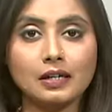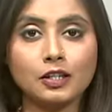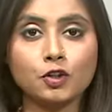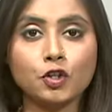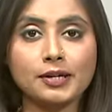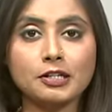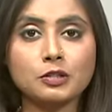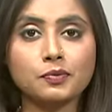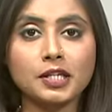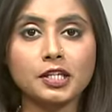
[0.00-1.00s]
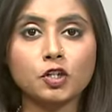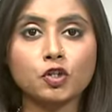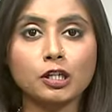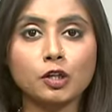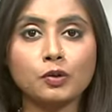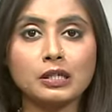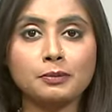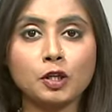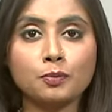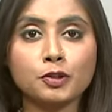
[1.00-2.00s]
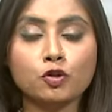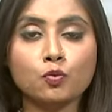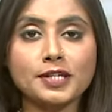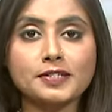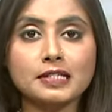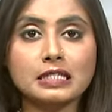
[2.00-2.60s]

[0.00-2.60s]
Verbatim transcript: The channels will initially only be open to vessels